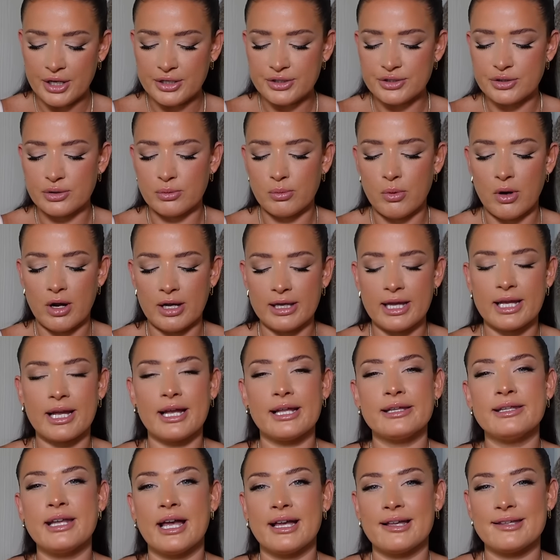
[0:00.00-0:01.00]
to what like a
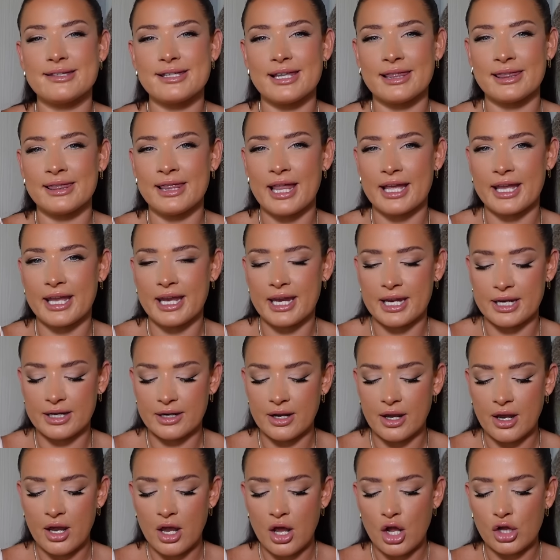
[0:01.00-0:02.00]
nice
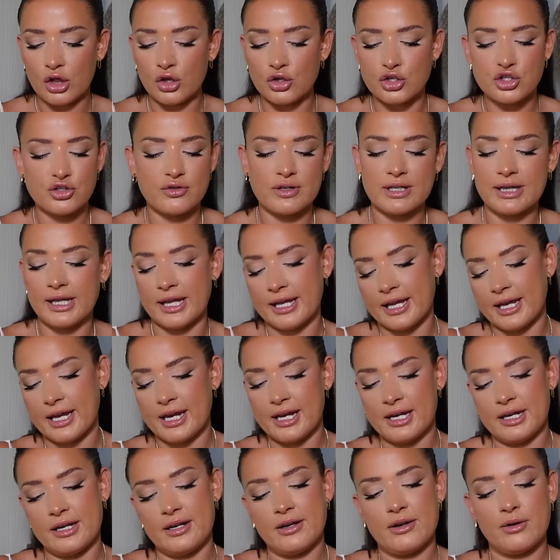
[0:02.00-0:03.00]
legging, luxury
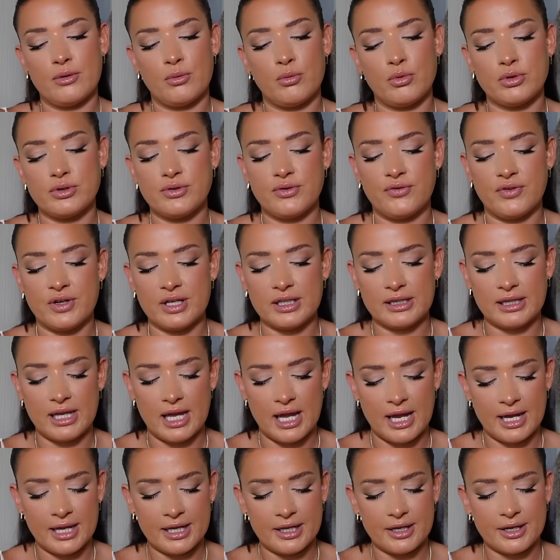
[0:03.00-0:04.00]
legging would feel
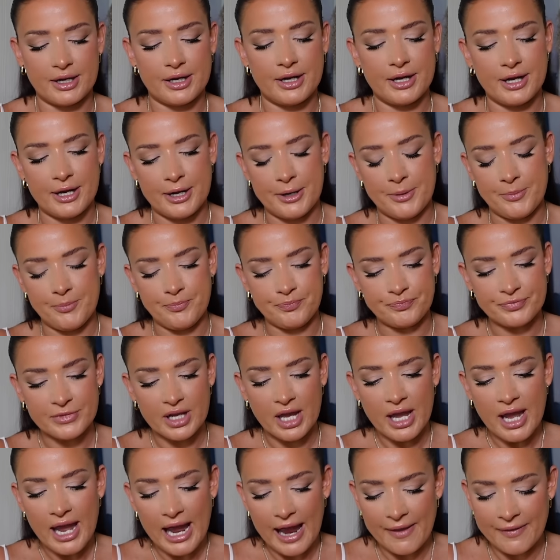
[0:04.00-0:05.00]
like. And
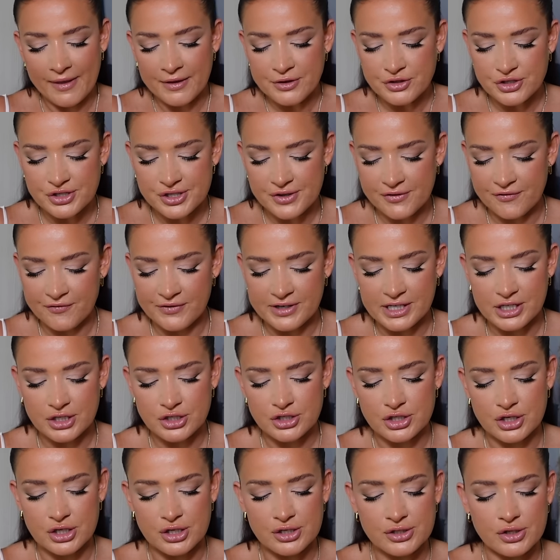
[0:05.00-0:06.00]
then just the
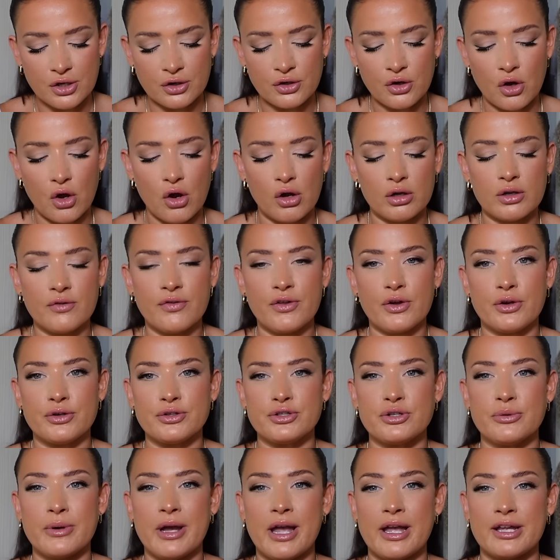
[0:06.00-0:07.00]
finishes on all of the
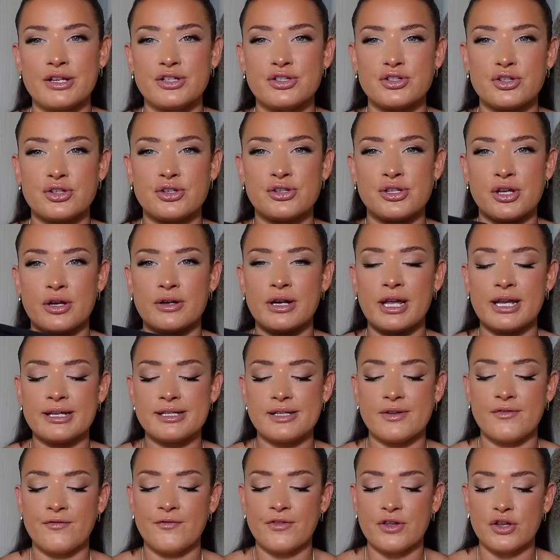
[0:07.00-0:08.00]
underwear is just so nice.
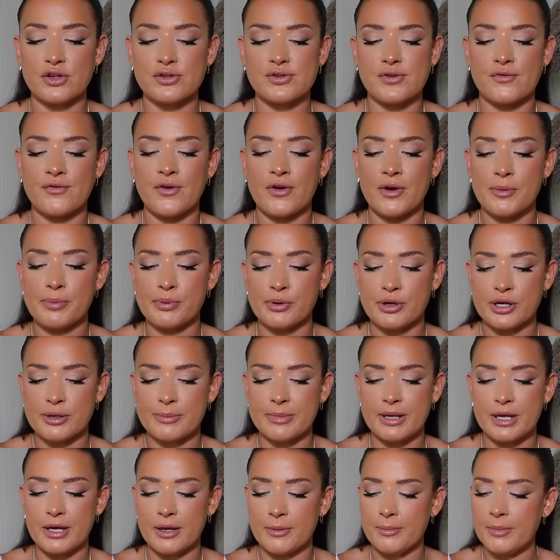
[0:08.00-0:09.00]
It feels very
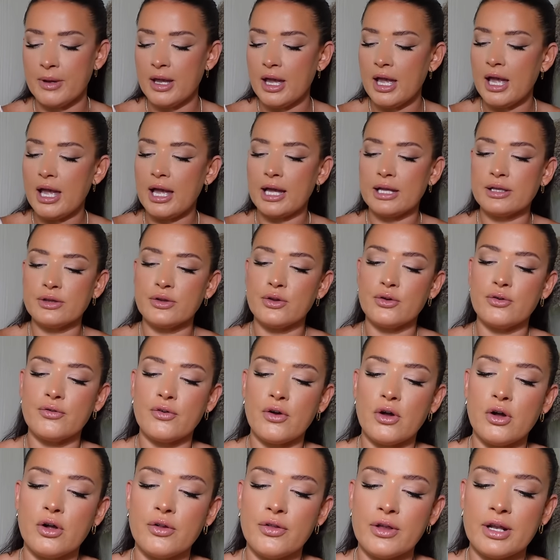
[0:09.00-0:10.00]
premium. I love
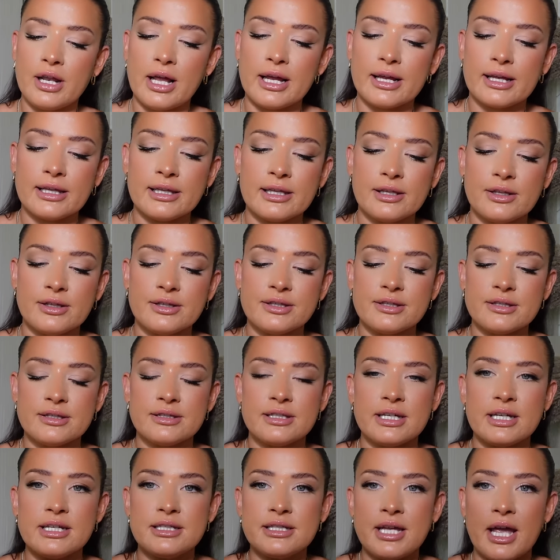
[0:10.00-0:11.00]
all the like little
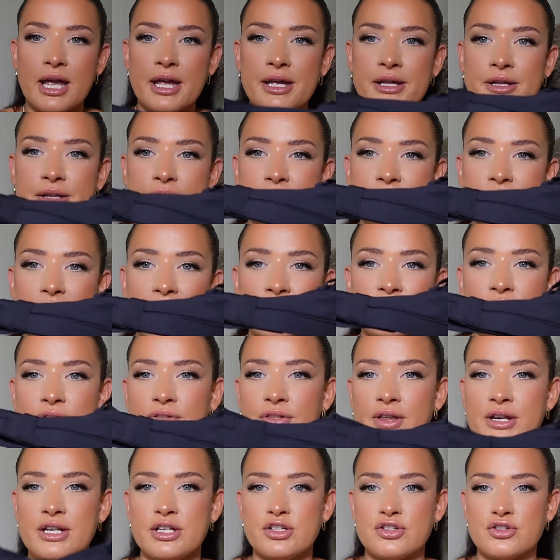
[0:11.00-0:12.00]
details.
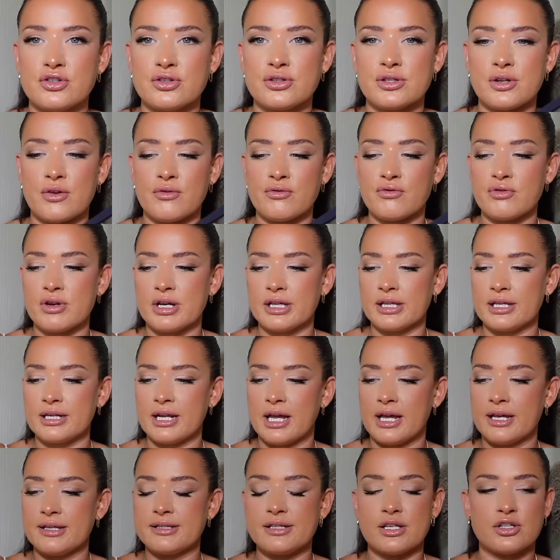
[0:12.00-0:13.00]
Everything is just really
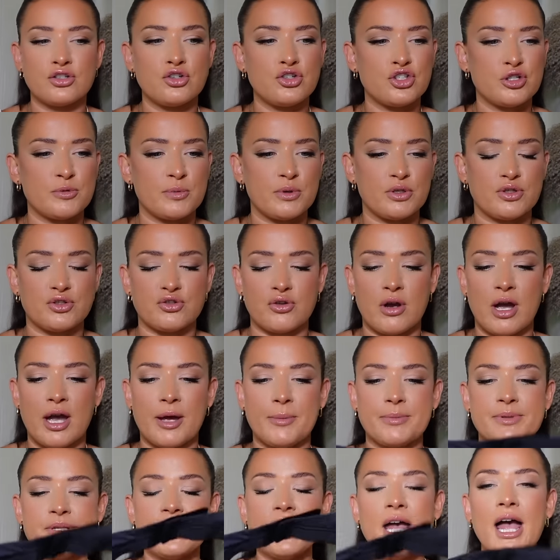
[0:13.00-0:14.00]
nice. Adjustable
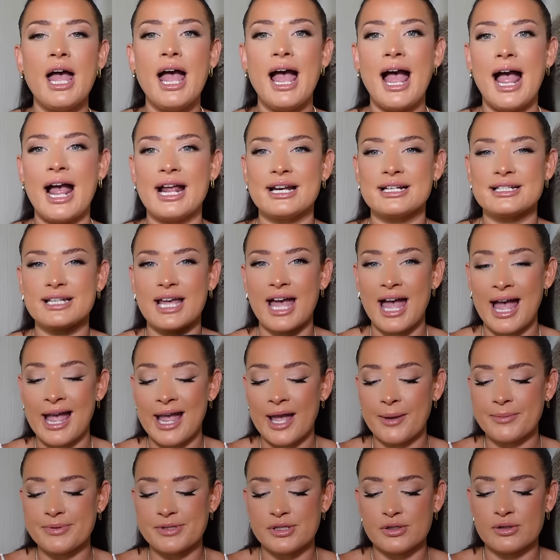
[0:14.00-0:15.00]
straps, and I
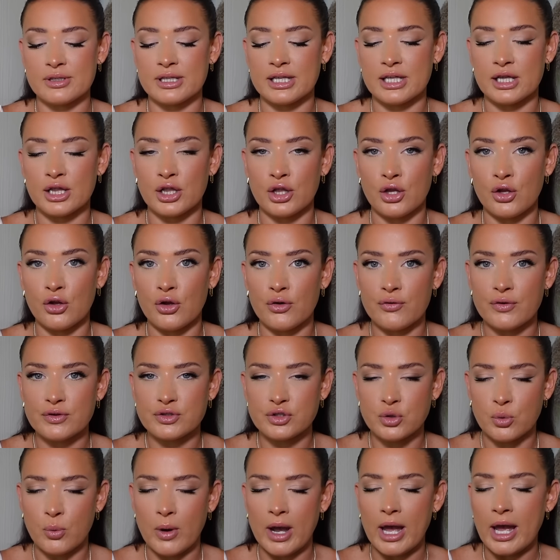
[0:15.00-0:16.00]
absolutely love
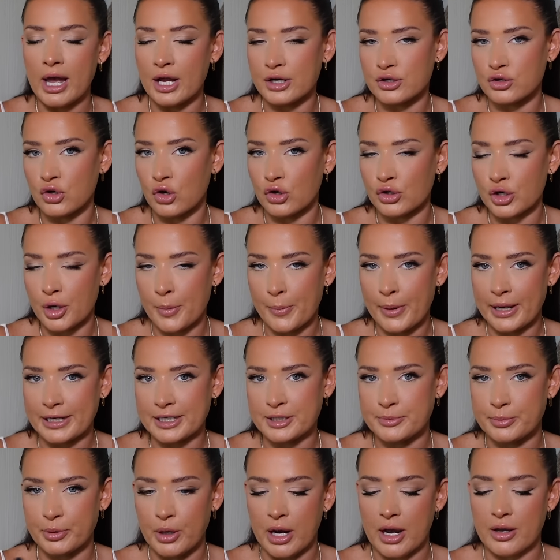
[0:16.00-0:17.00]
to wear a
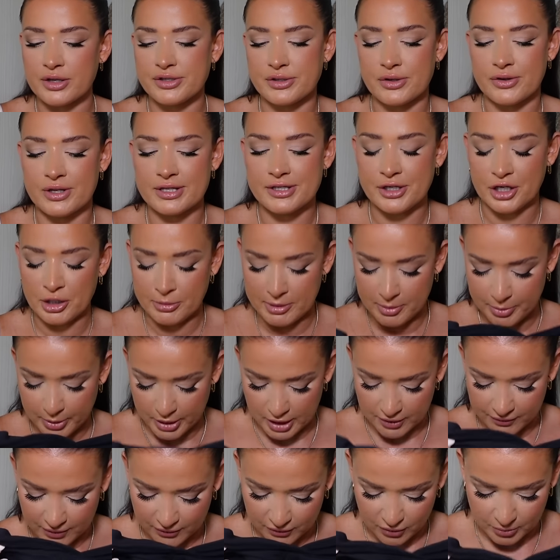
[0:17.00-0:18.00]
non-padded bra, so these are going to be
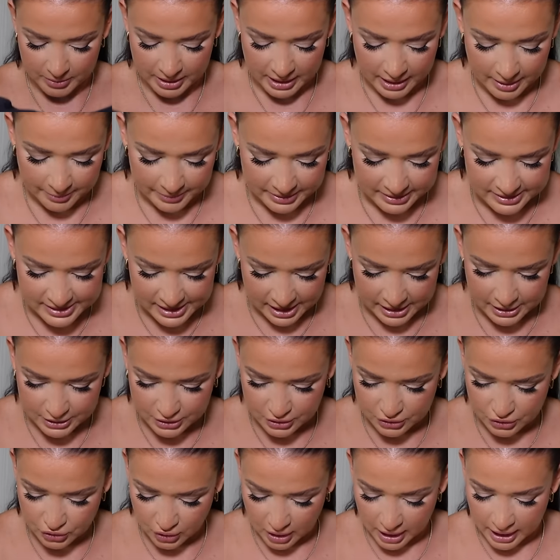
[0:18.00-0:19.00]
perfect for me. I'm excited
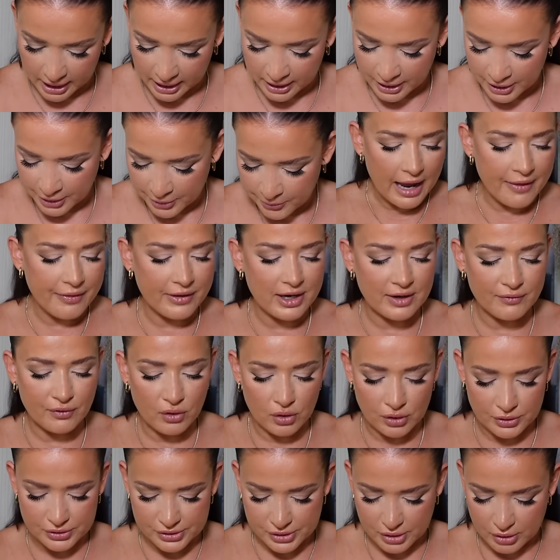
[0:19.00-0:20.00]
to try. And then I've
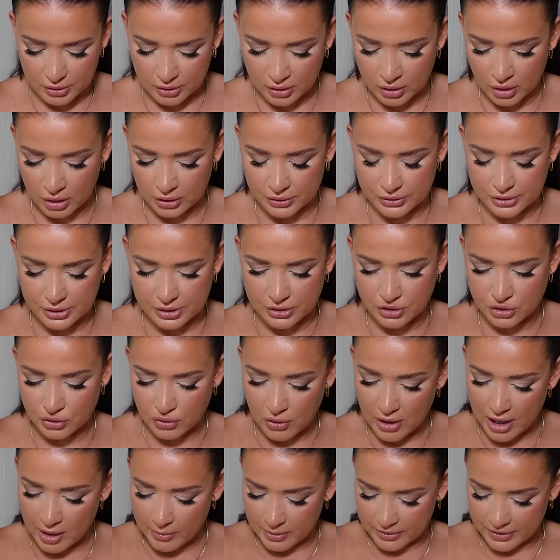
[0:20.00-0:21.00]
also got to
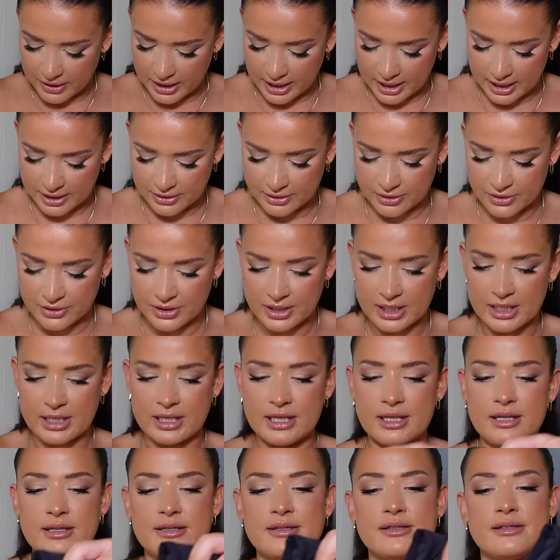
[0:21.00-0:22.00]
try with it
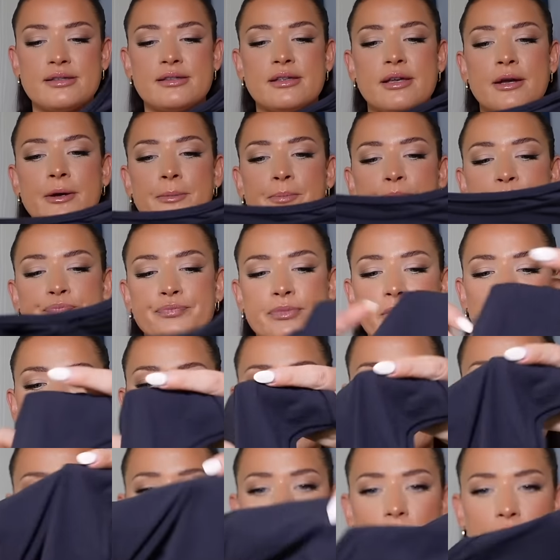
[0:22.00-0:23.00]
these
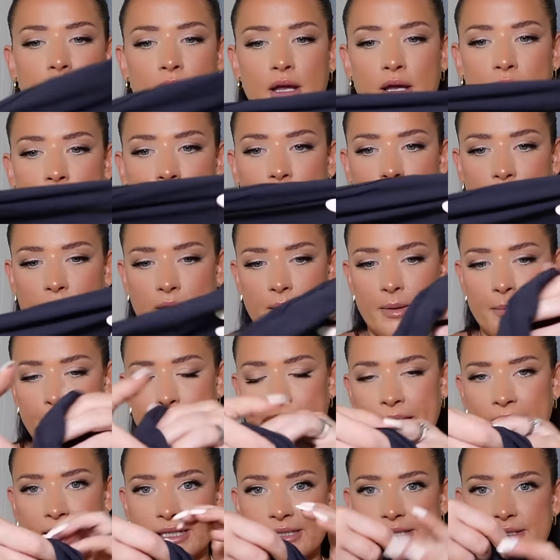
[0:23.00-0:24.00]

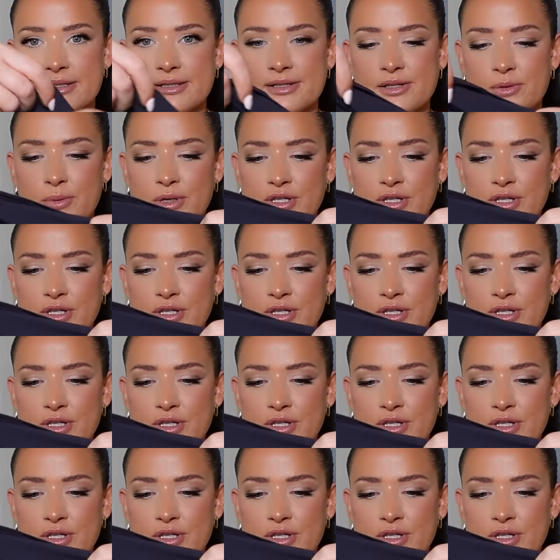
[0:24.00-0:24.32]
pants,